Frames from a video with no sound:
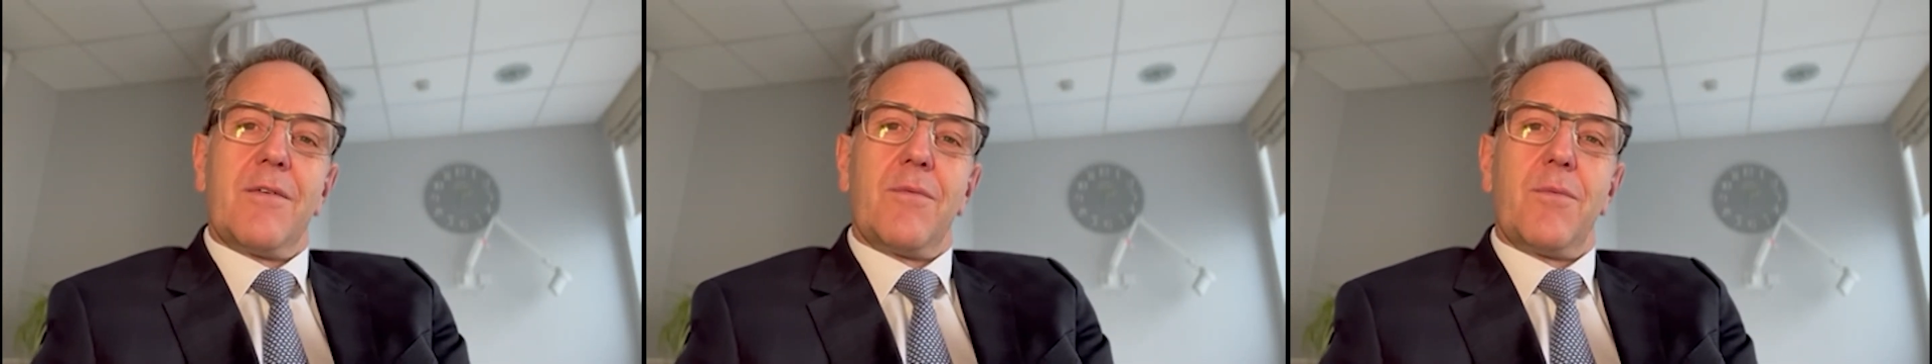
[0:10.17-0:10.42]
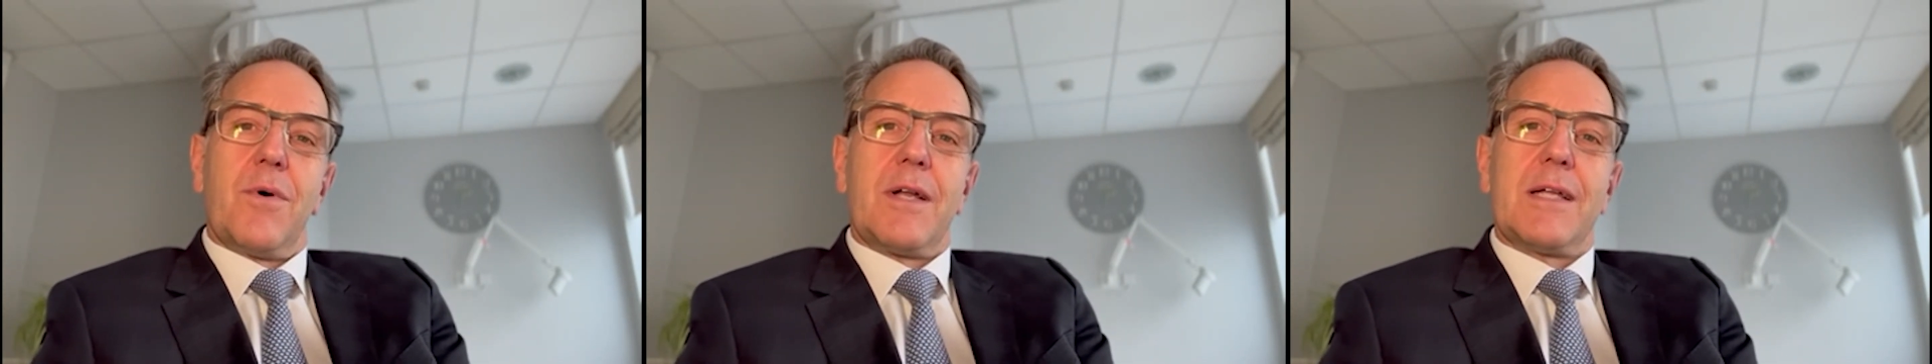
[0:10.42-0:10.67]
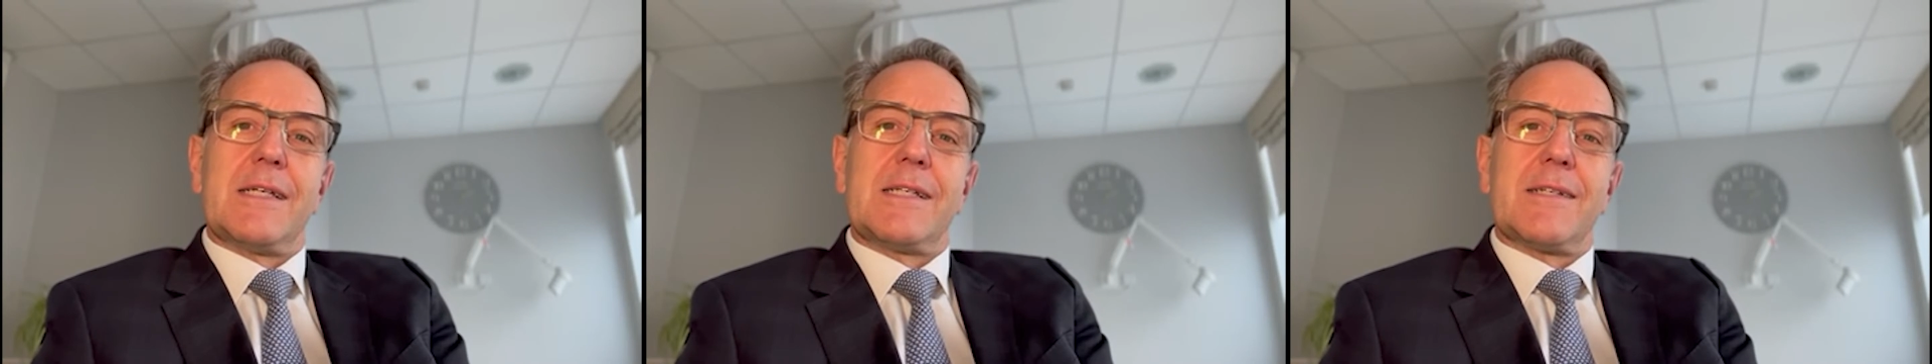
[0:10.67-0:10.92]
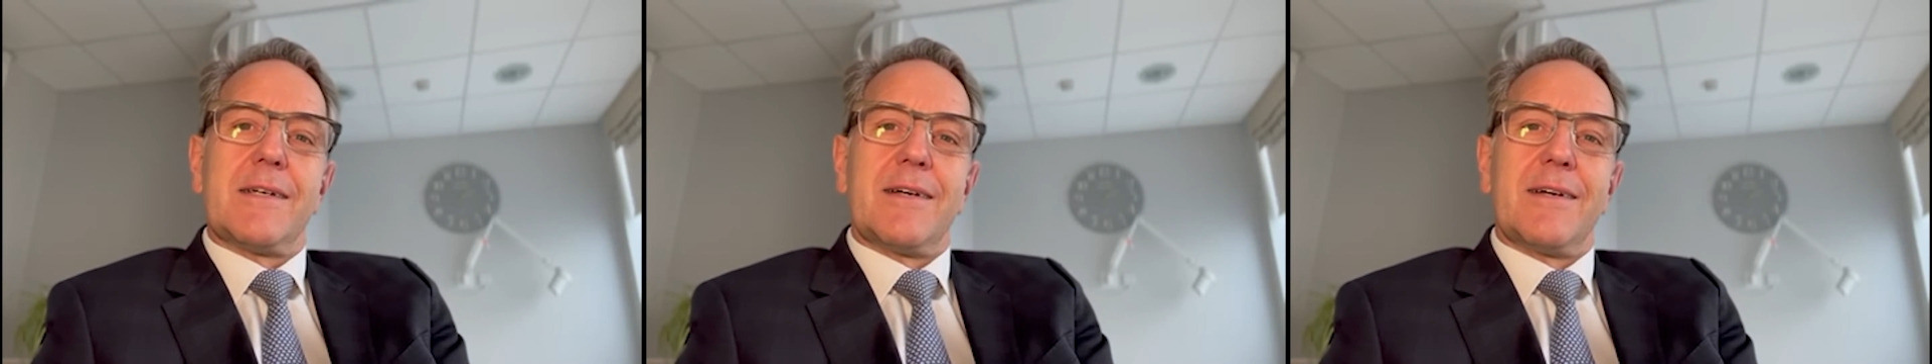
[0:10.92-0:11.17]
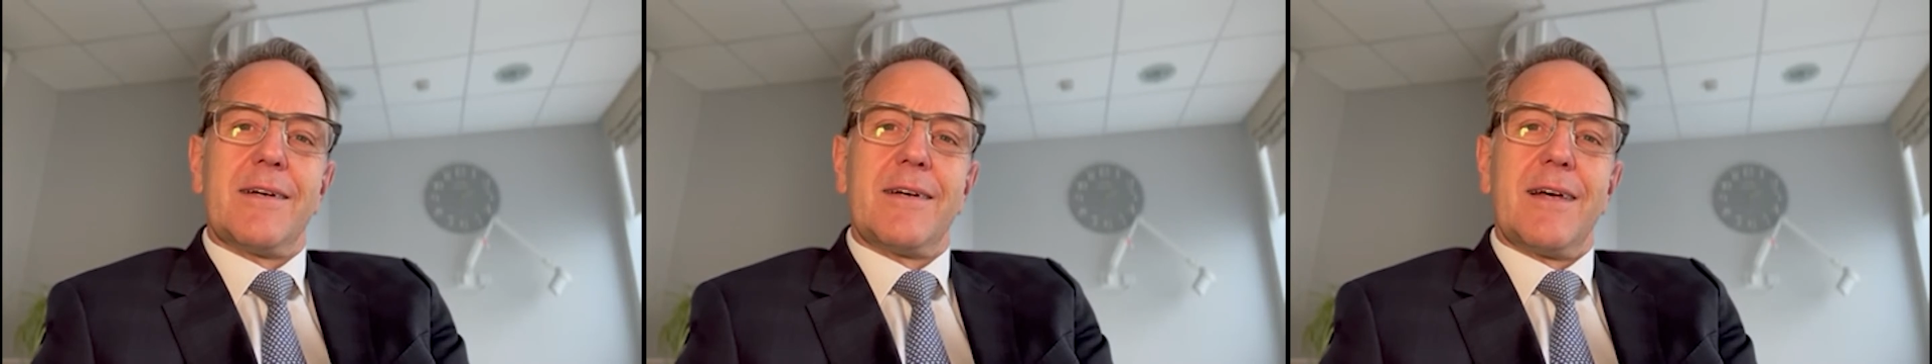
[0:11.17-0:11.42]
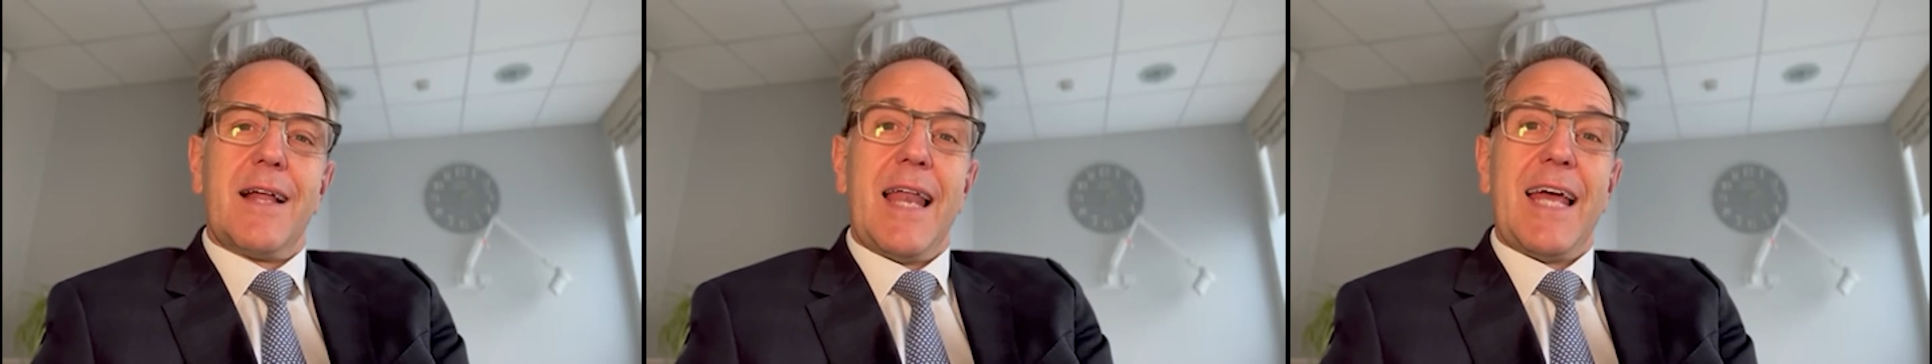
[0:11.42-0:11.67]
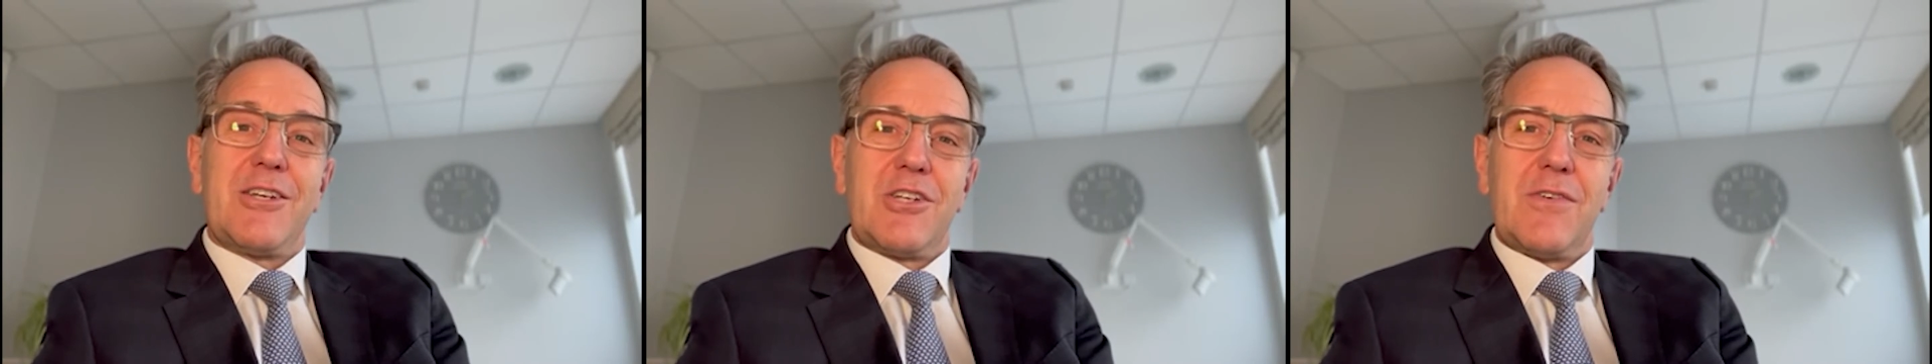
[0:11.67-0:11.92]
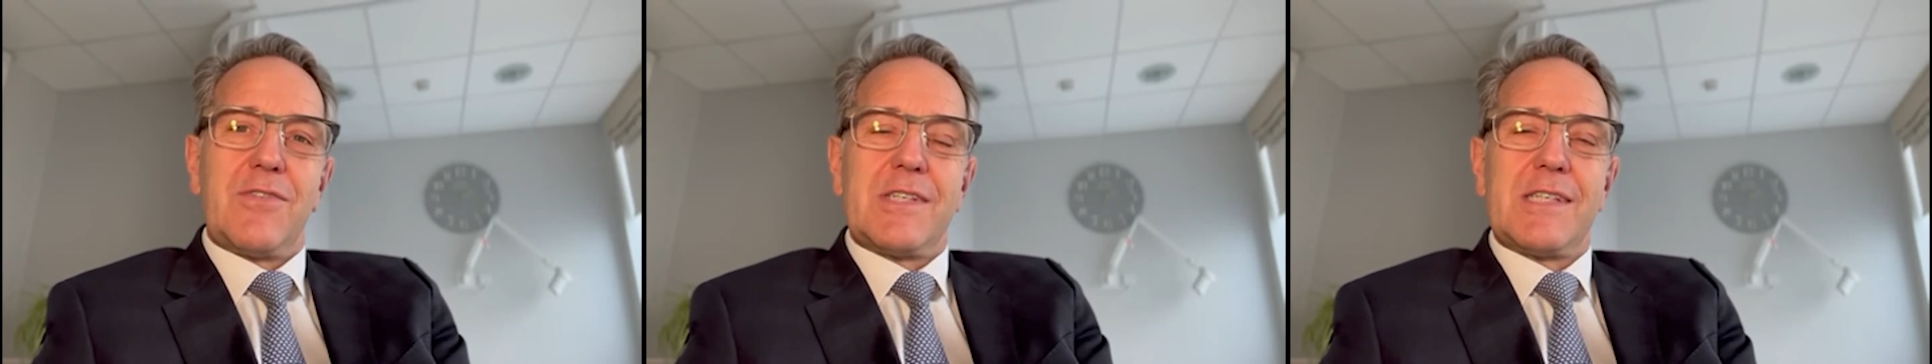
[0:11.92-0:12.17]
One is an
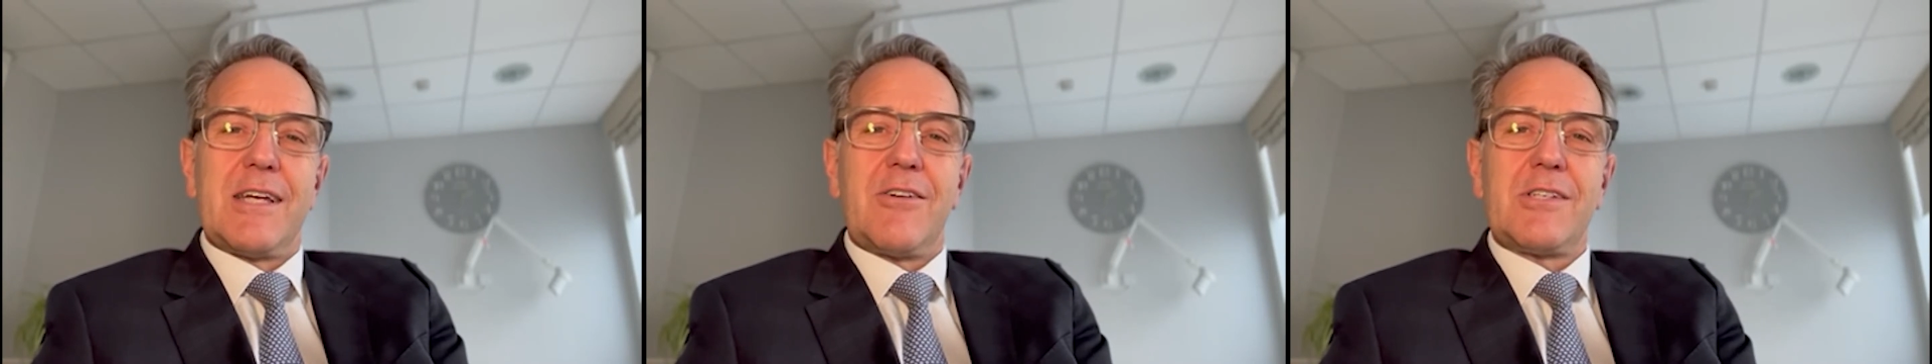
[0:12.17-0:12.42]
elective caesarean